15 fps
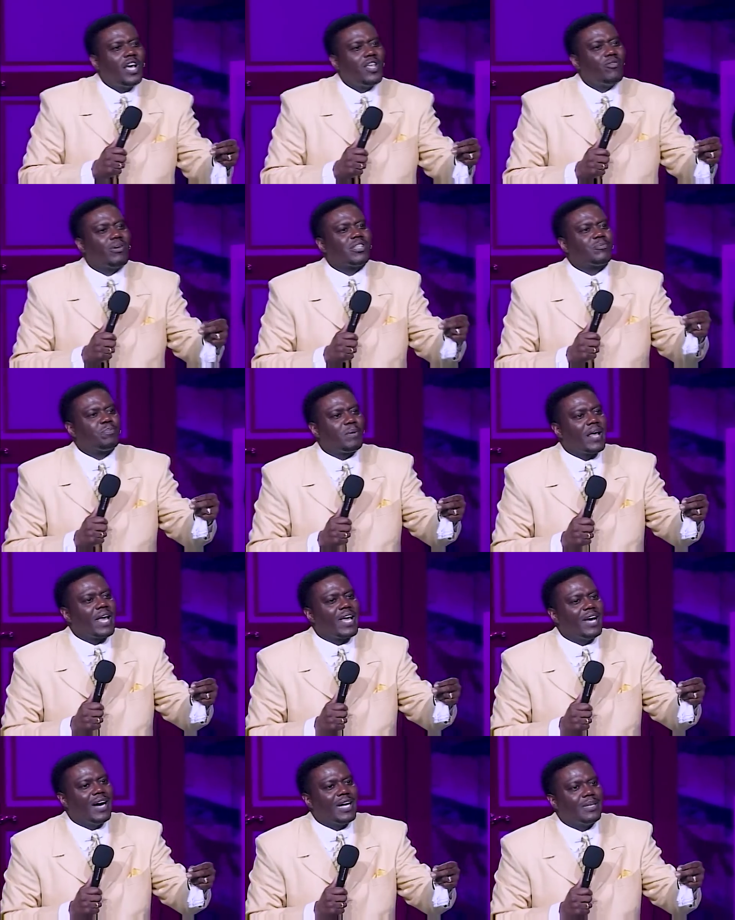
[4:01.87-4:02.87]
to hear you
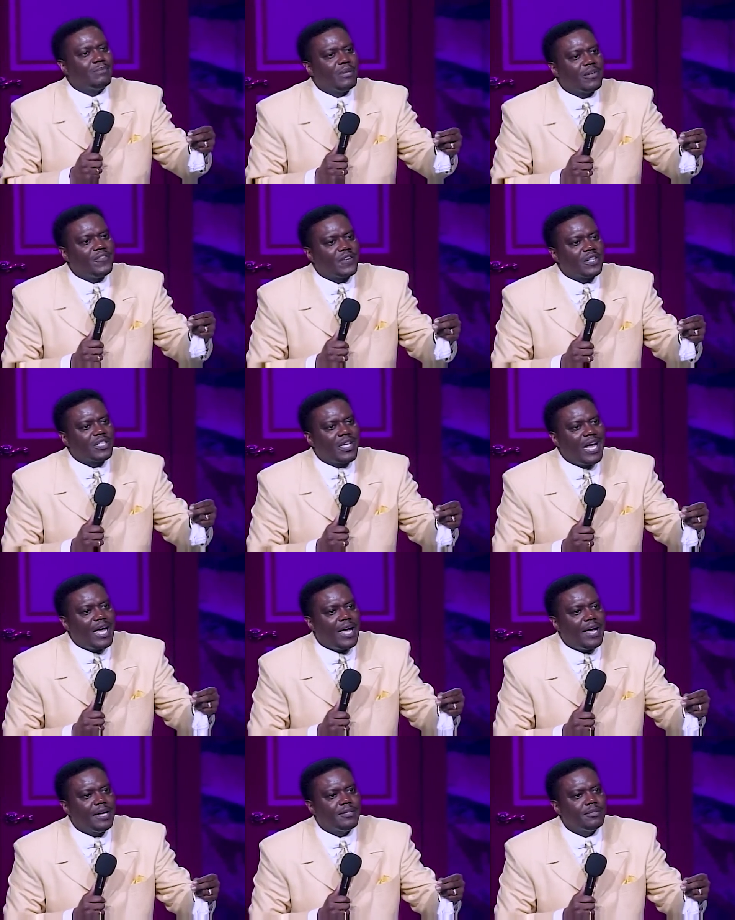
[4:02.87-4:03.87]
explain how the motherfucker
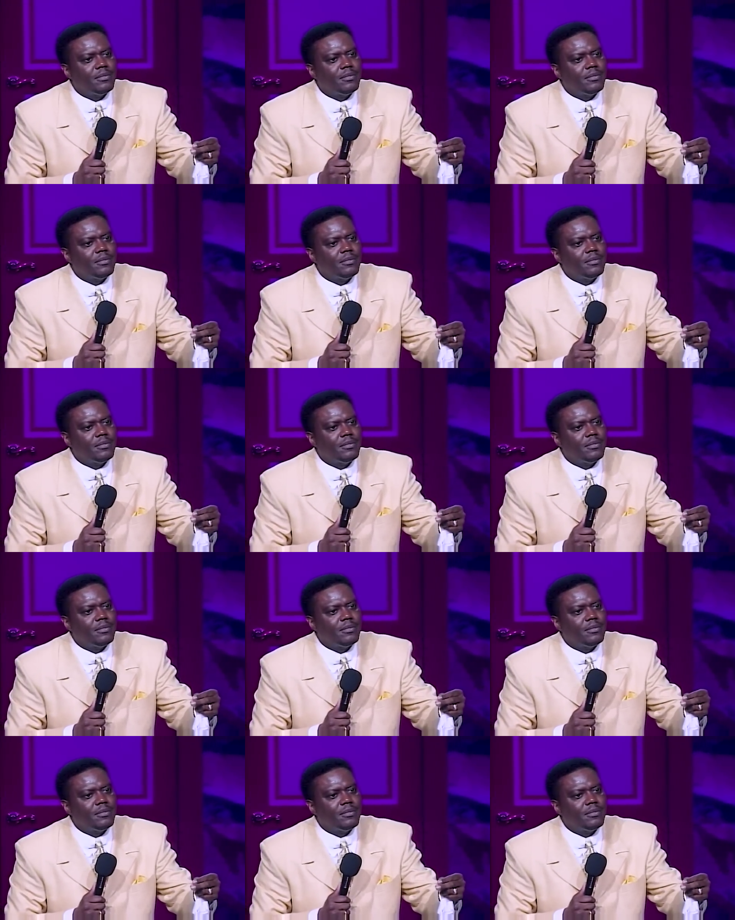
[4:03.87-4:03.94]
died.